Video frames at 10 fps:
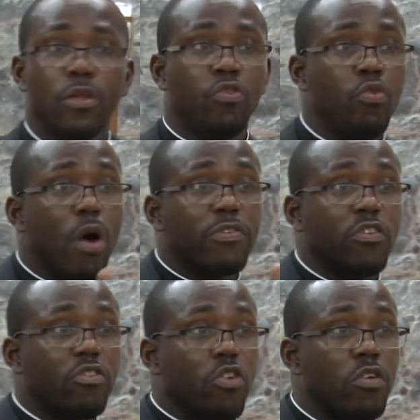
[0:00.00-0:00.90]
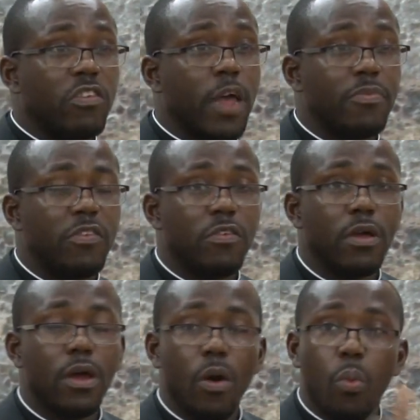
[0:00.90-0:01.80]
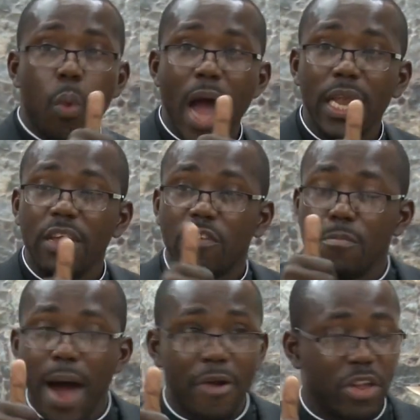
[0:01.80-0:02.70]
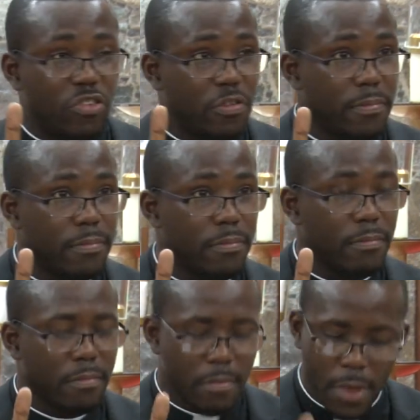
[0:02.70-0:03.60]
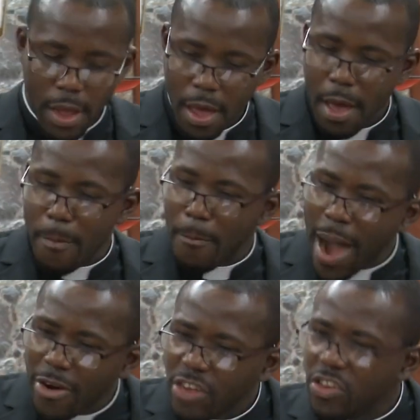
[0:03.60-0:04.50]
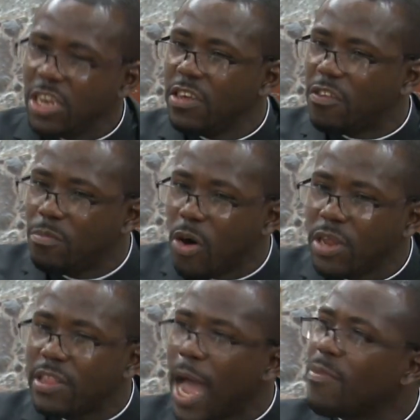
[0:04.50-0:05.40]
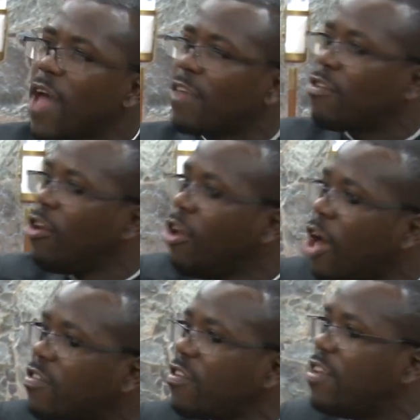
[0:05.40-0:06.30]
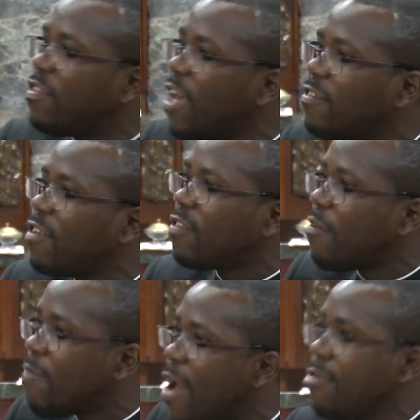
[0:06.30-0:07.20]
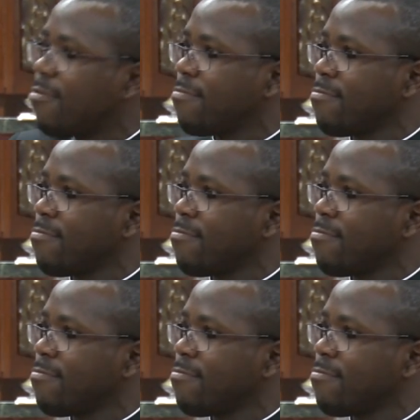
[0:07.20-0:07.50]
Two of such concepts. One is marriage. Marriage in these modern times has lost its essence and value.